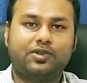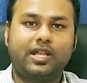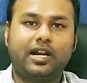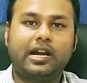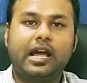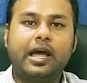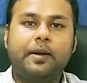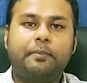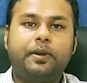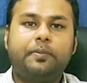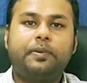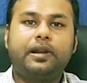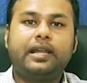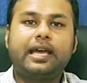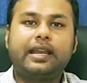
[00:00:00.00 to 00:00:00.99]
so that
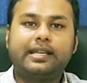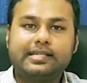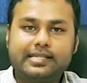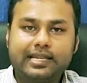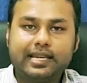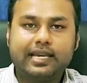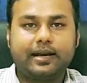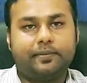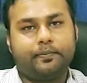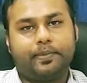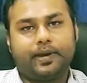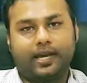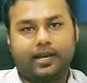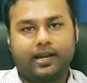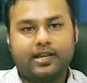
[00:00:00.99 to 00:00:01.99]
people can easily
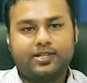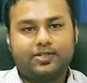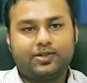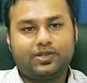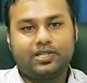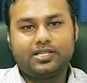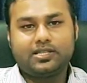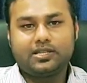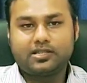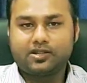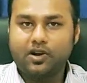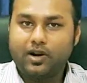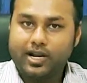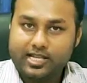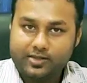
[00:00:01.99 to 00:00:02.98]
compare. So this
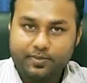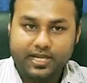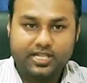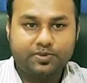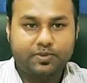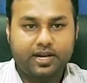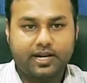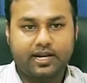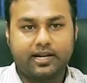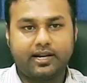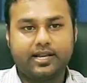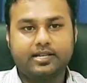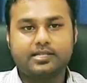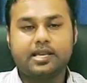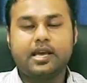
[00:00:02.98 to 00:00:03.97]
is called as benchmark
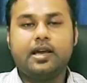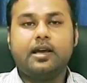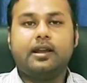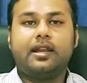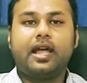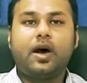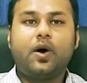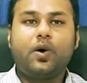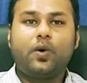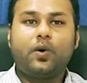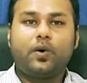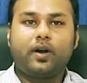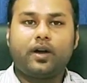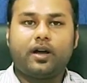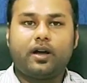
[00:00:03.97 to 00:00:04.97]
index.
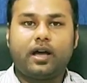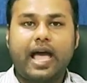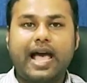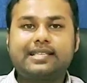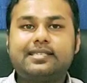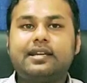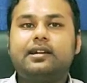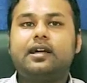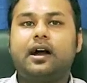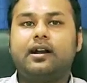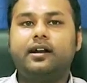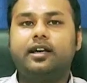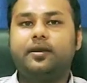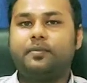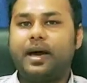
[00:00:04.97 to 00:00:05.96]
Now asset
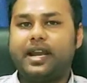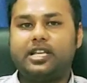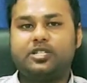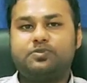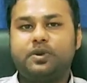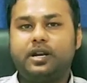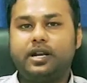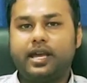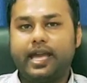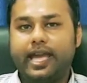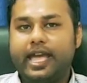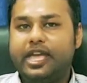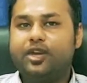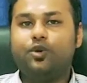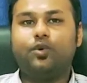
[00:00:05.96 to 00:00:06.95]
under management,
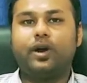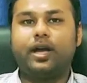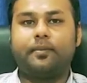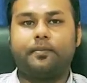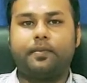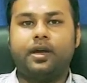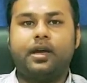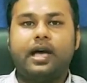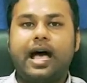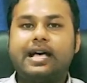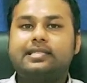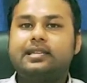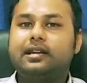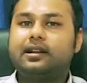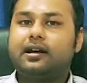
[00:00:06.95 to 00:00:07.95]
AUM.
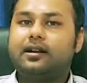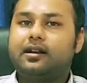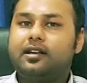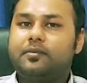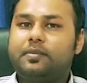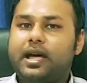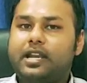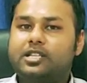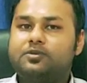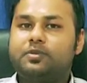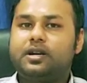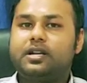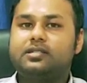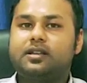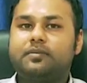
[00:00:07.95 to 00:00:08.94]
Asset under
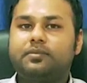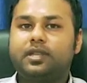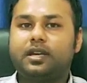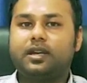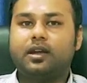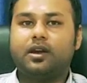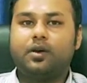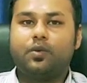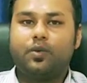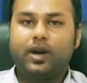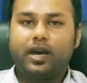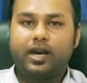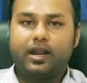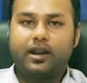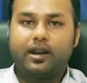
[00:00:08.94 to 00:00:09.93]
management is something
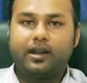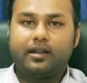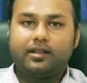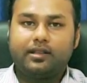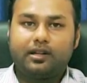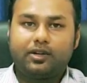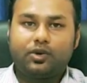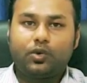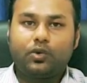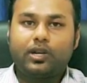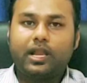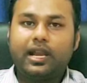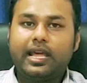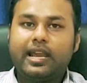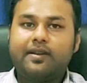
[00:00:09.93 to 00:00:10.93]
where the
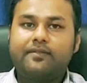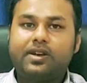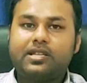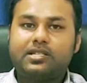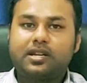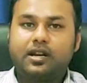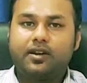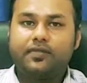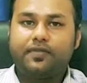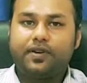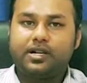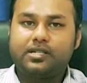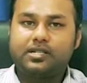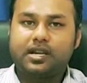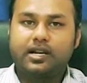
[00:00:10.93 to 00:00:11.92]
total invested
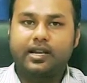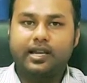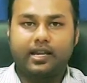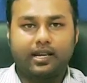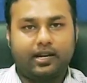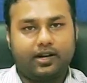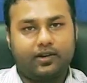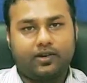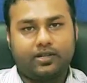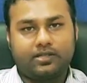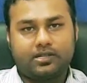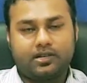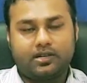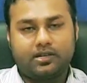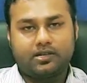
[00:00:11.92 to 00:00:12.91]
funds are taken into
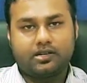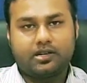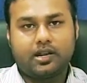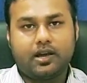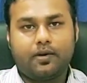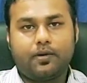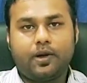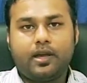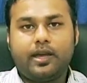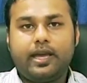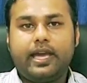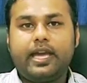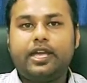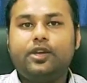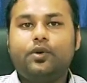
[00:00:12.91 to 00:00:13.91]
consideration. Now
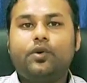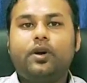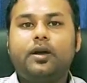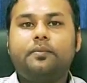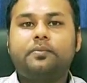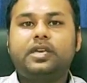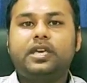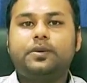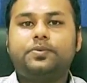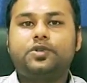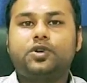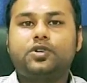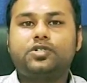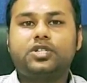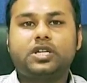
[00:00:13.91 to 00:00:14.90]
AUM
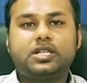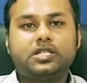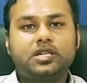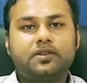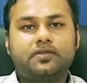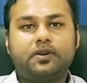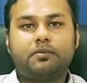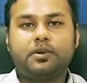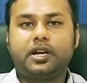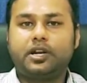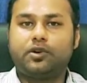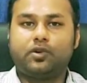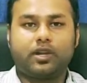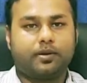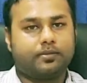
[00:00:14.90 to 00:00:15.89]
keeps on changing from
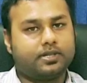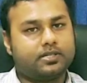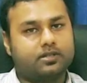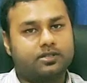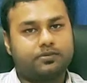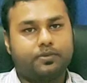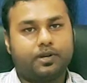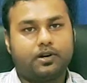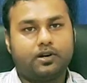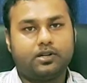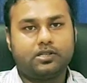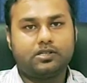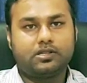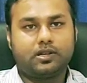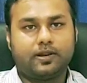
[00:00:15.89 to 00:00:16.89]
day to day basis
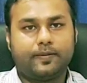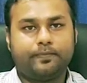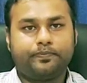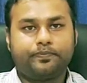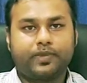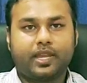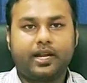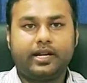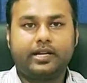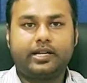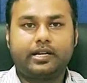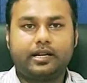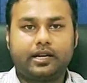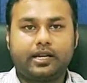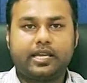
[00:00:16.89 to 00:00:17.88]
because
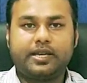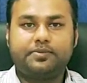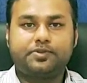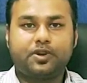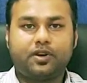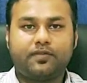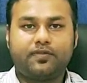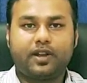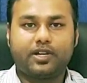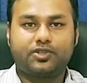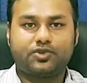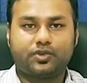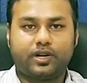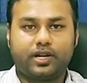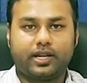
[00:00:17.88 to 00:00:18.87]
it keeps on
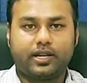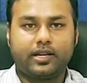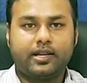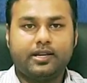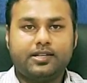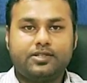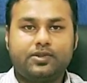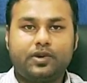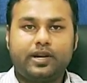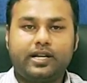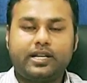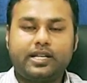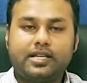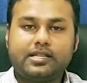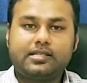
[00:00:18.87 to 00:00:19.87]
fluctuating. So
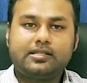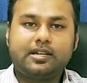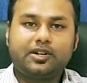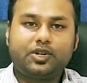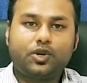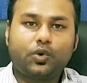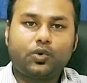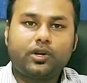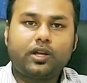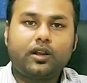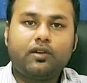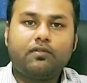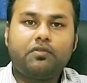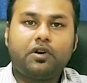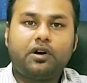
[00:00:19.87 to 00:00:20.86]
it is the
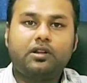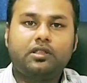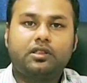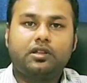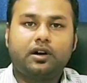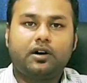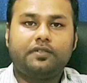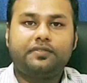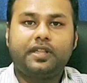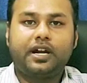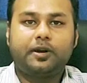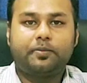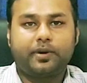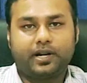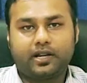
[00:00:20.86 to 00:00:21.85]
total worth of
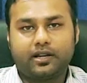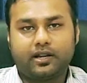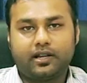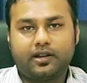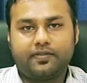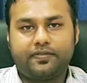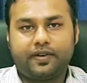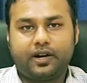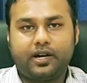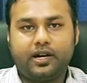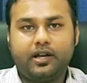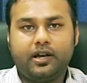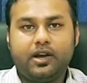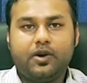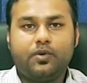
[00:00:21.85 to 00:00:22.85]
that particular
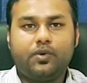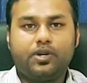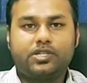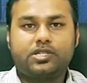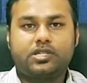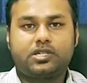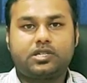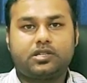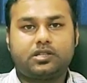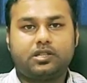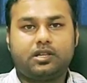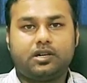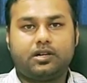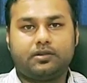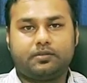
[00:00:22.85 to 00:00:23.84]
fund which
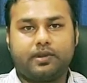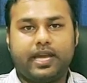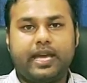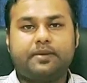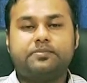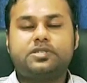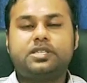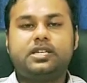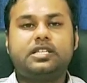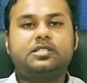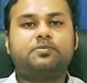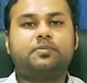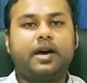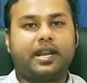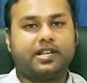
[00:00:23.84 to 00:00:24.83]
the AMC
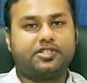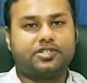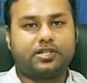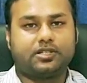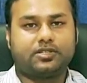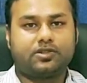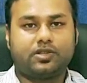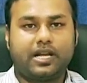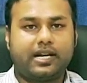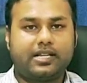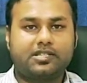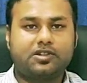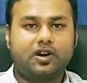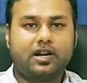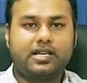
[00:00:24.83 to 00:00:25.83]
is managing. So that
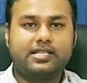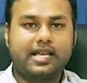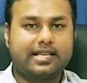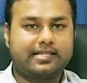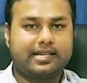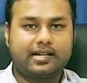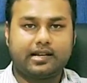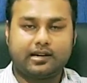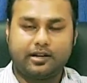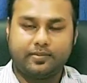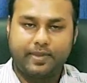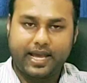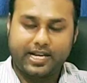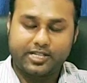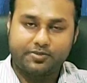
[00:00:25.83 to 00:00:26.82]
is called as asset under
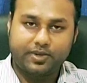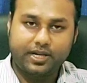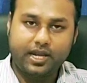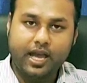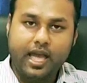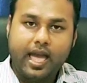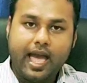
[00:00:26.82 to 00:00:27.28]
management.